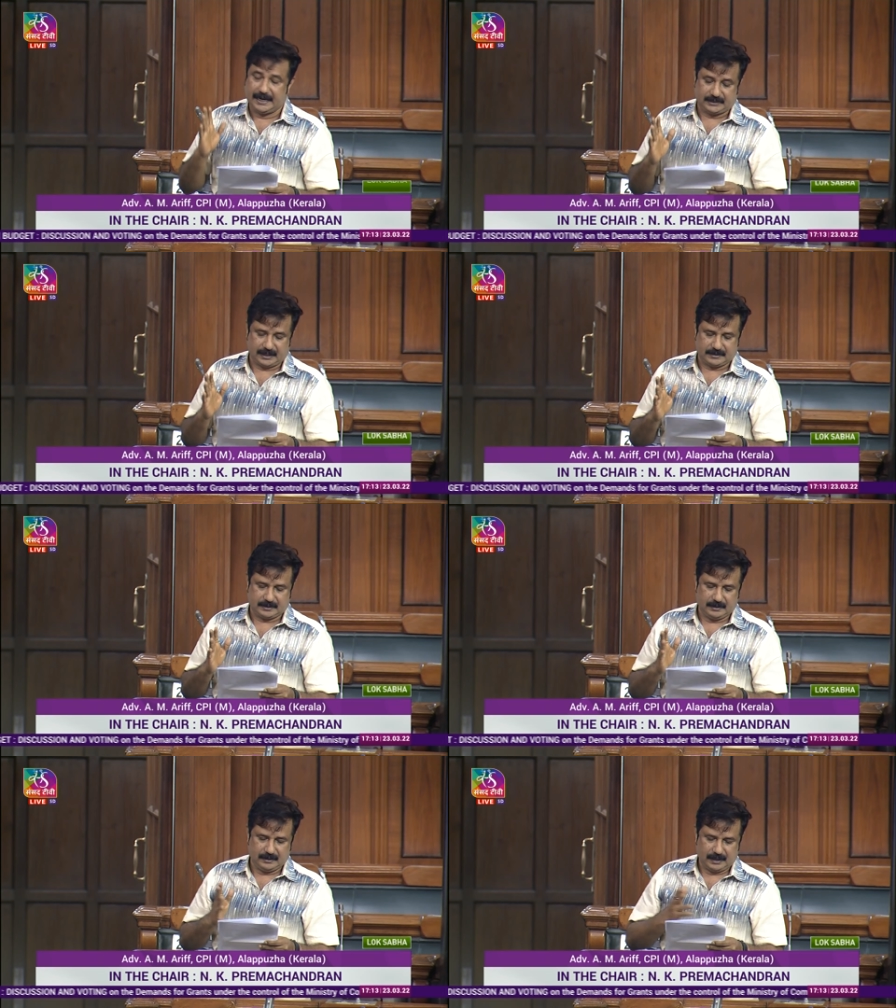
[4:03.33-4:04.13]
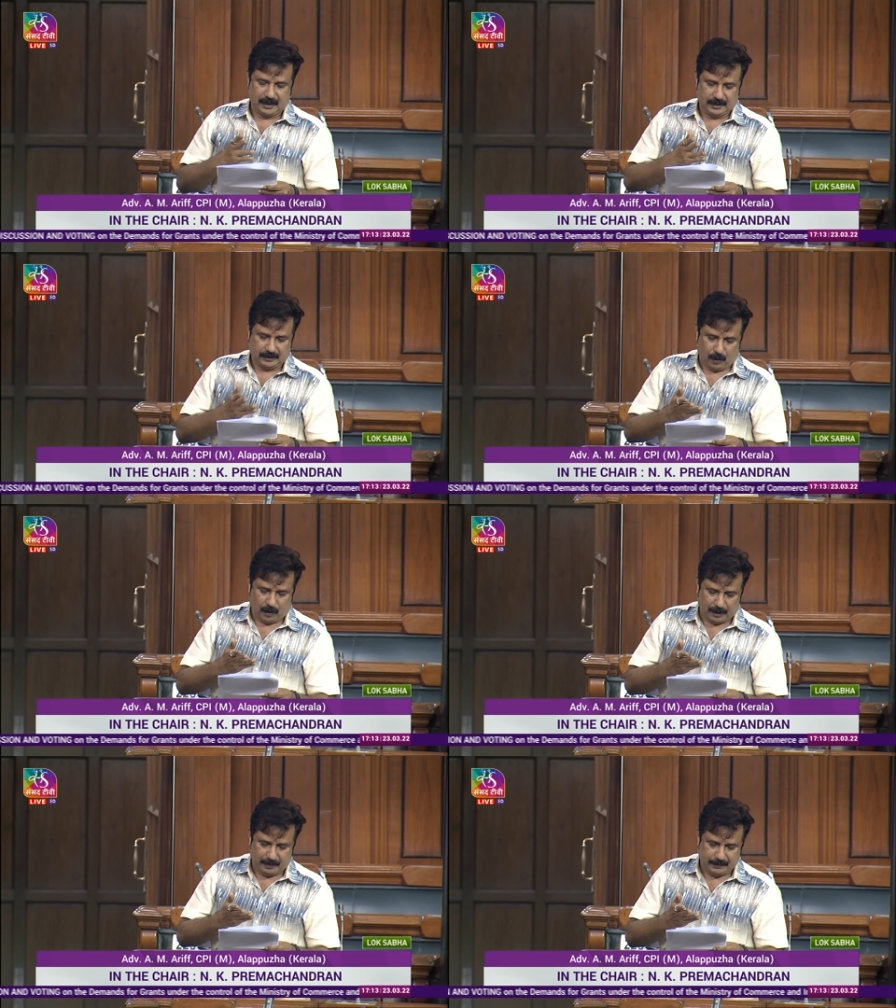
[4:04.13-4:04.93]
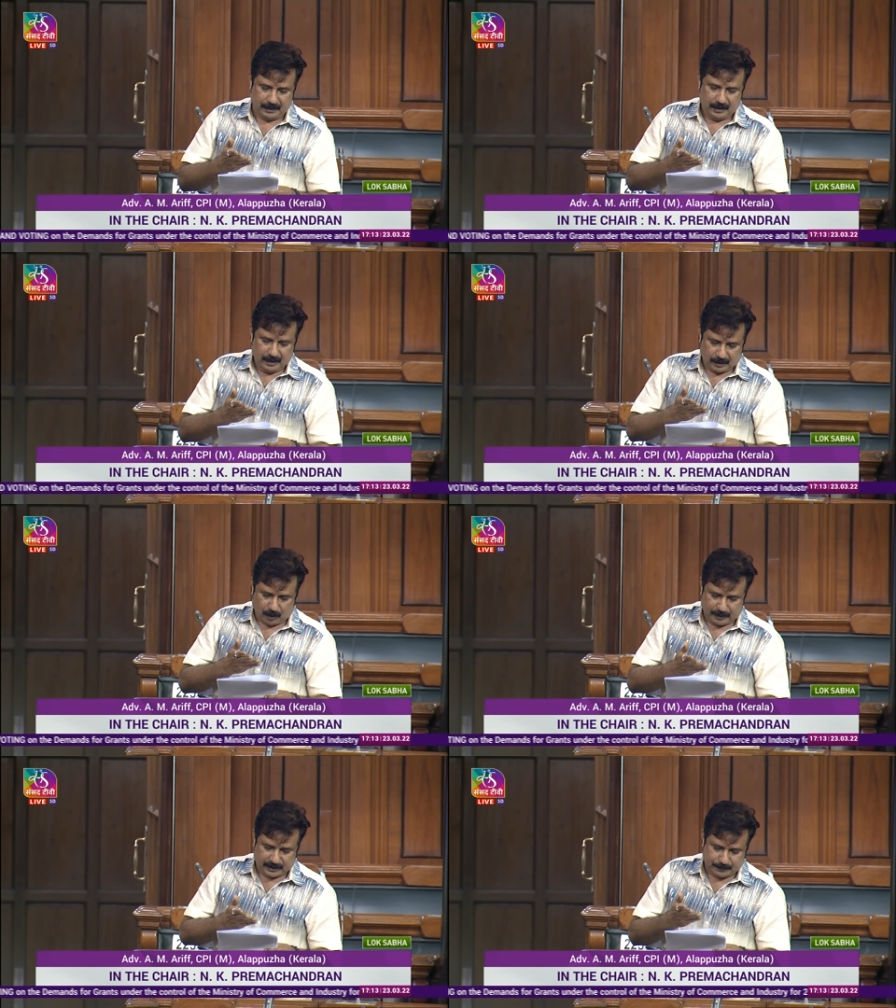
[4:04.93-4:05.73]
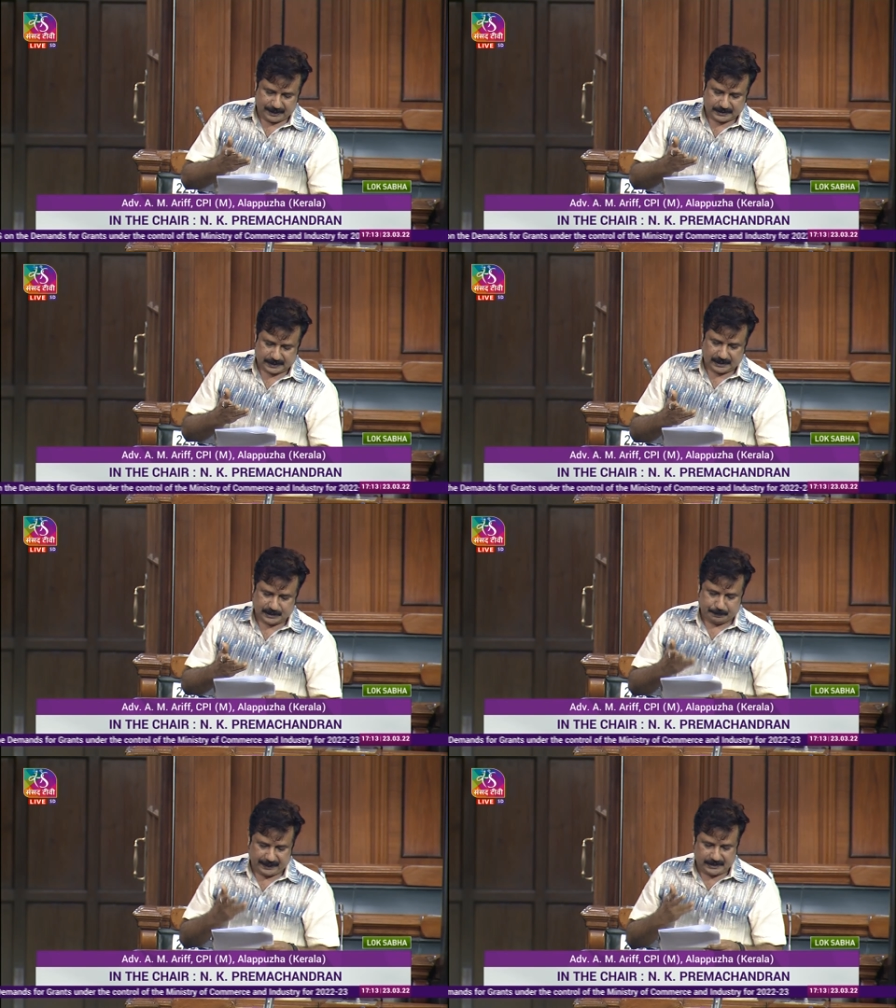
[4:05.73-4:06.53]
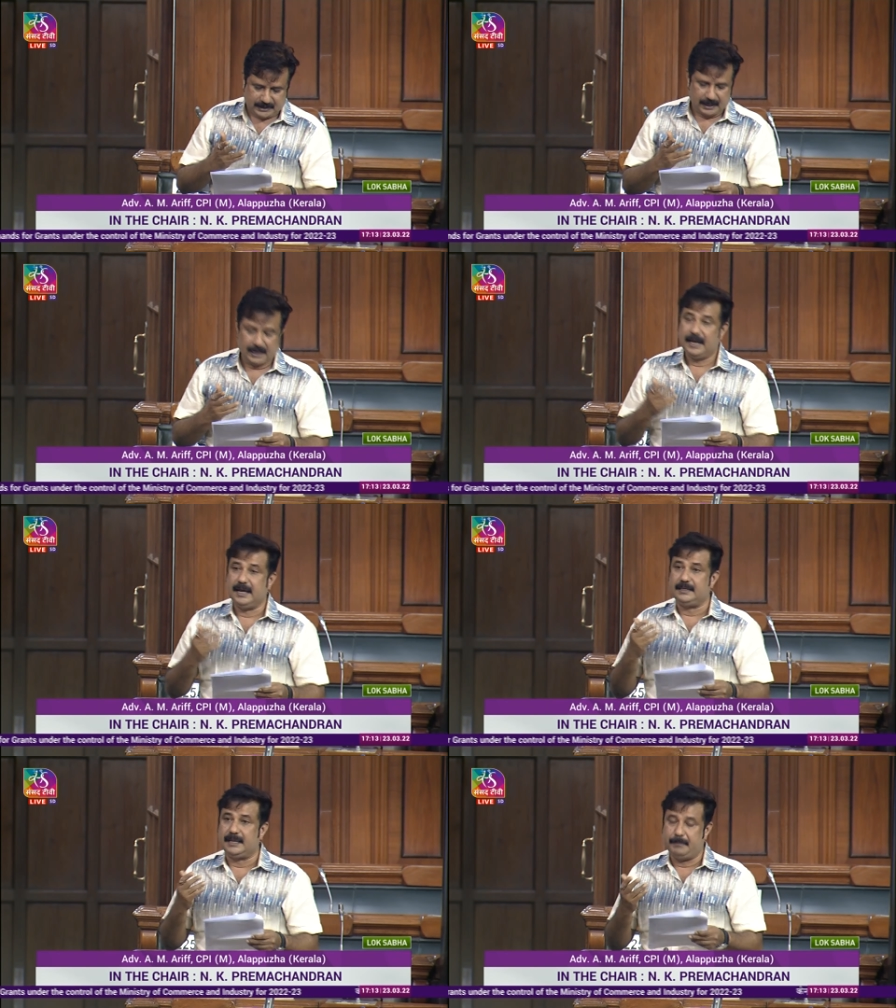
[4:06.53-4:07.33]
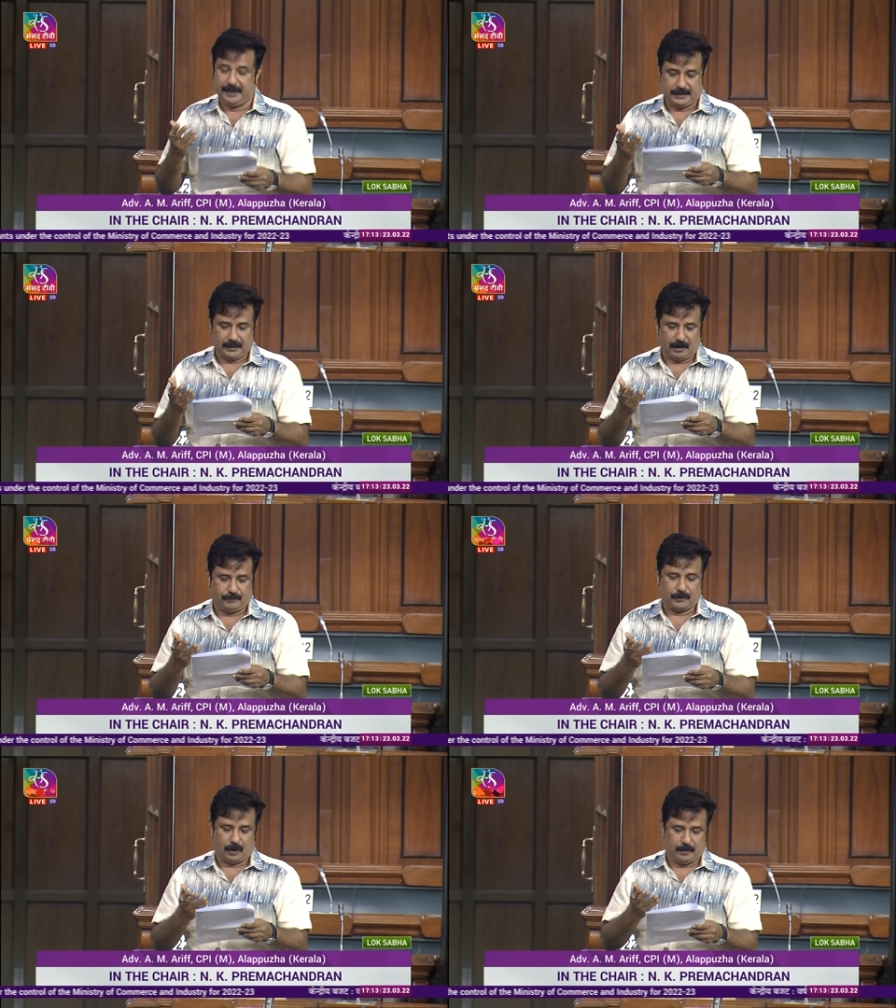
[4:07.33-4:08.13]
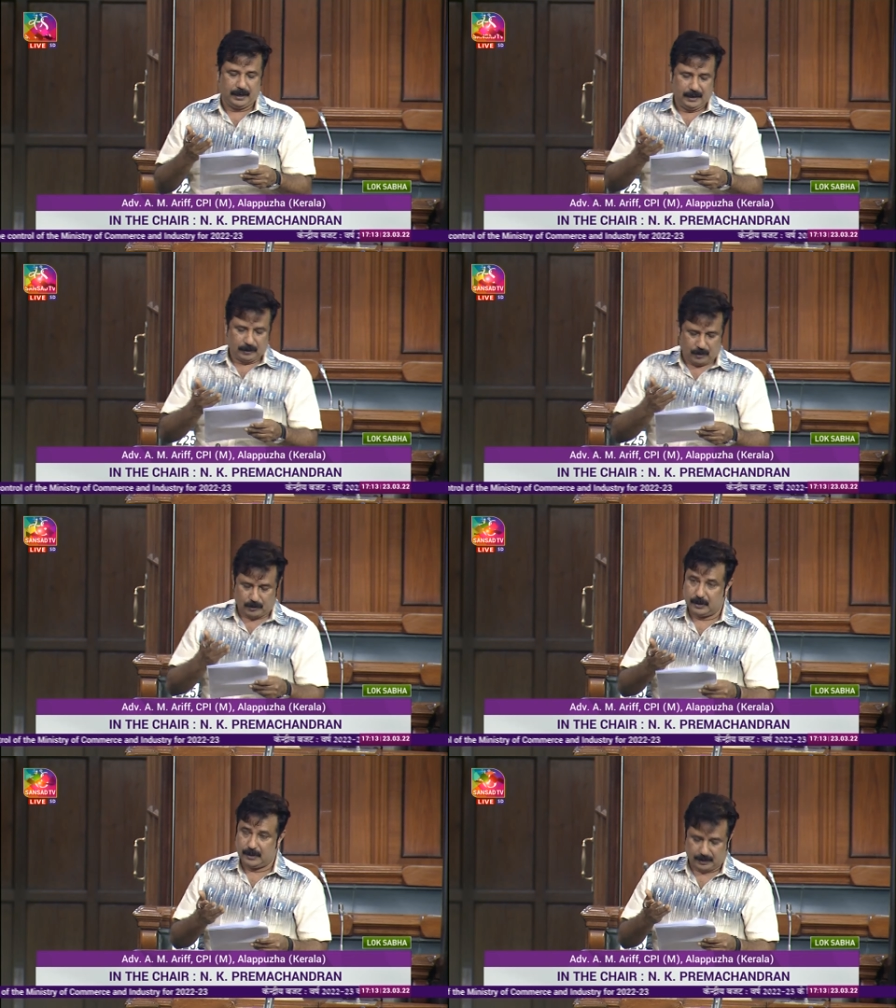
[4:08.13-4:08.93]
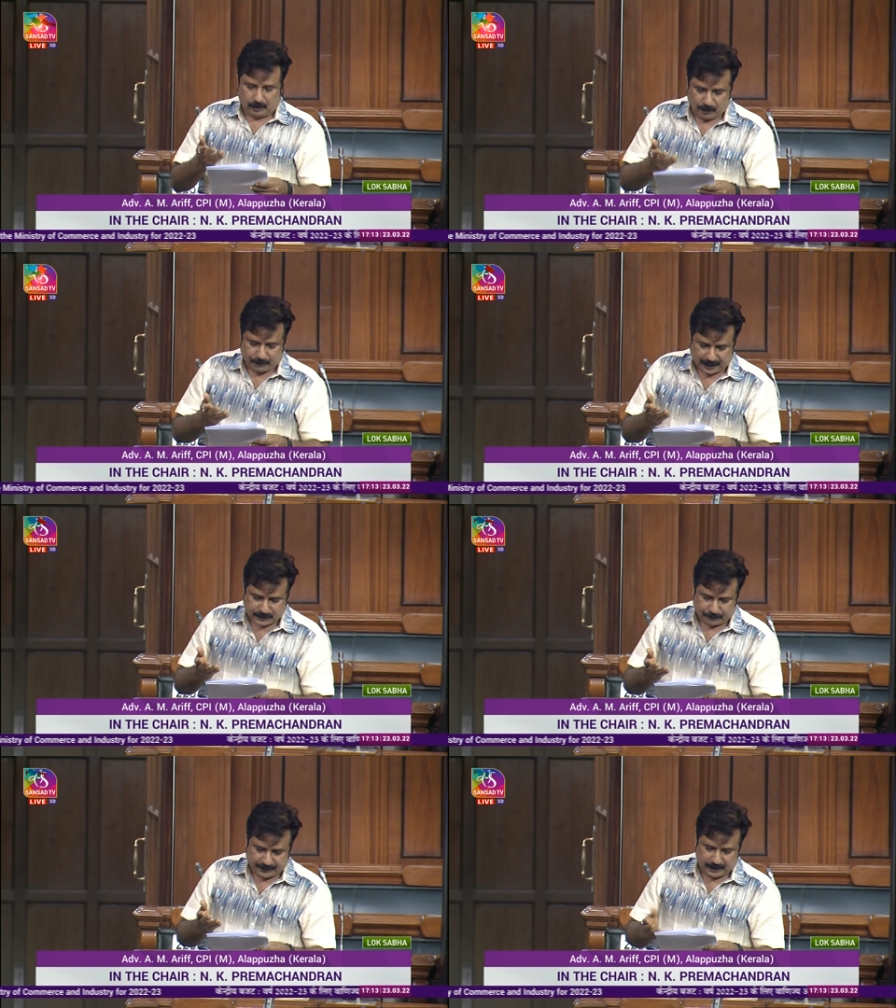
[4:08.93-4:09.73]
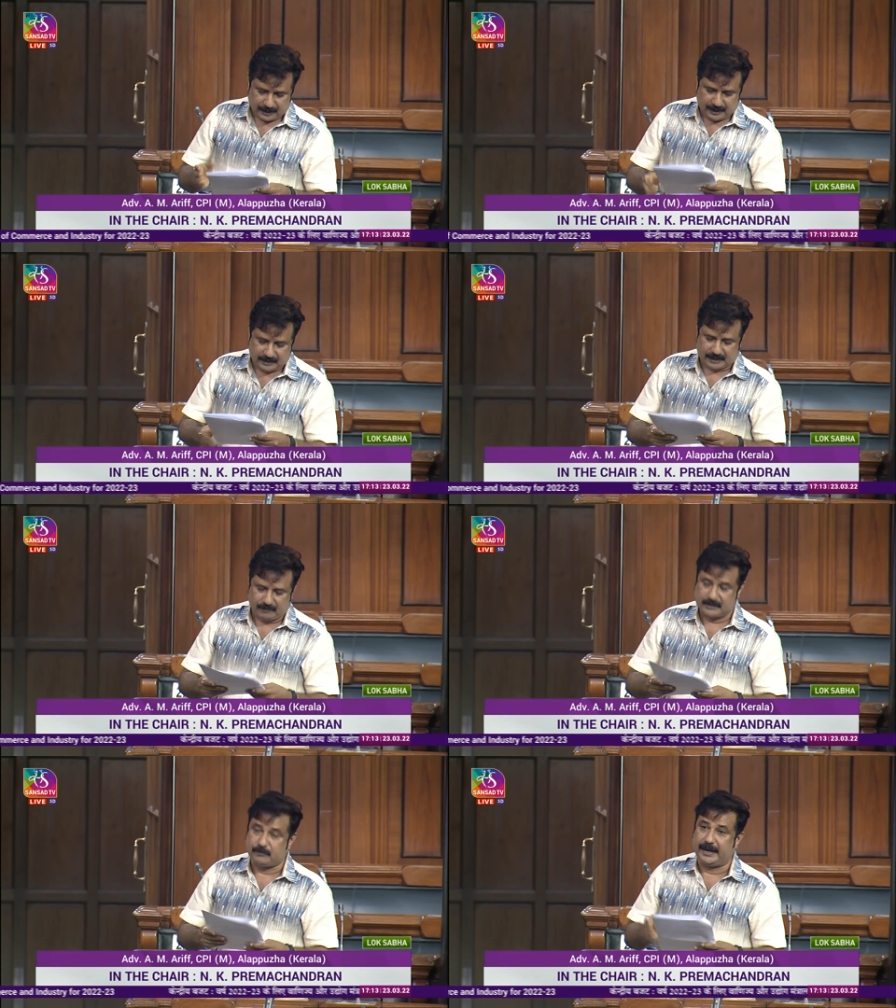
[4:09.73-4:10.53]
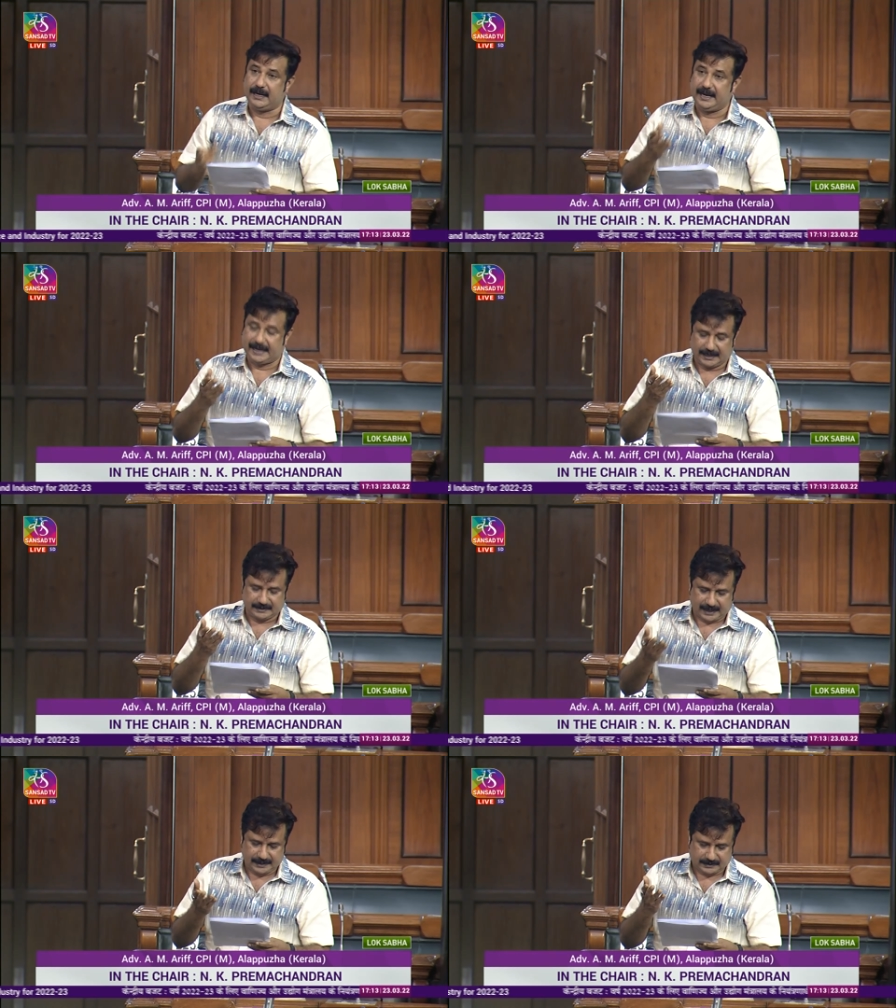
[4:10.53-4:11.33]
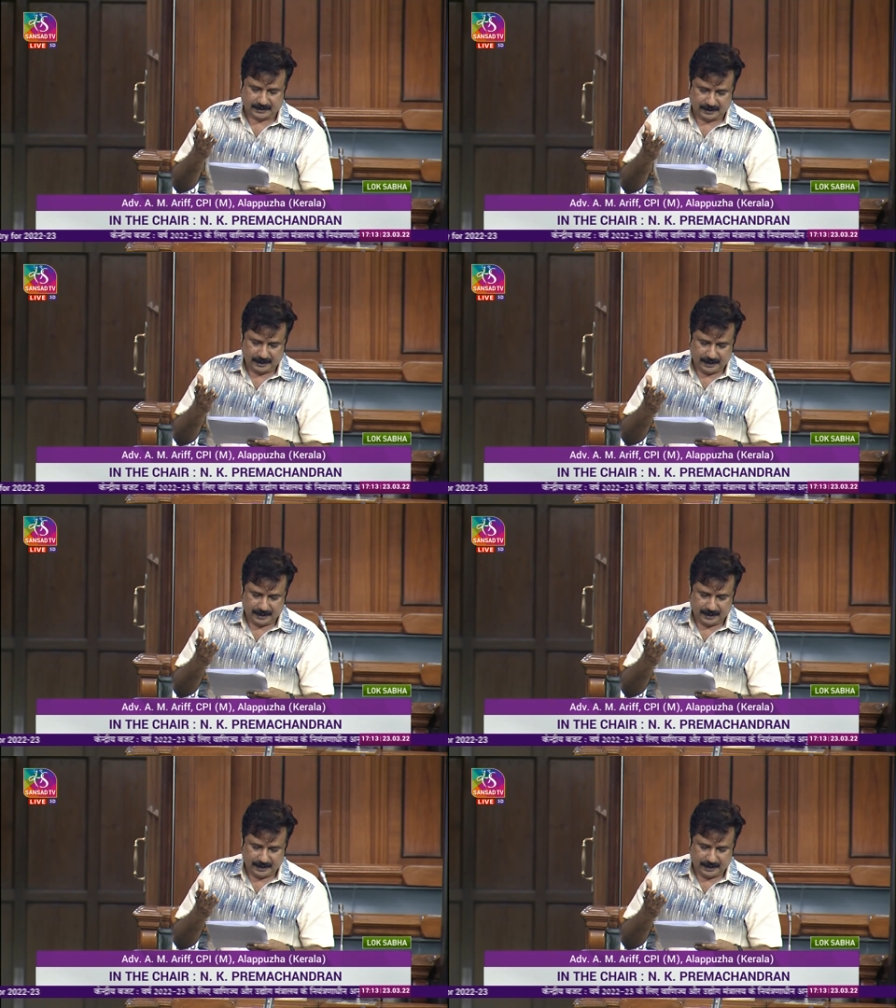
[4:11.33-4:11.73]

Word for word: nations the Honorable Commerce Minister's speech in the meeting of Co Co uh, Confederation of Indian Industry was widely criticized.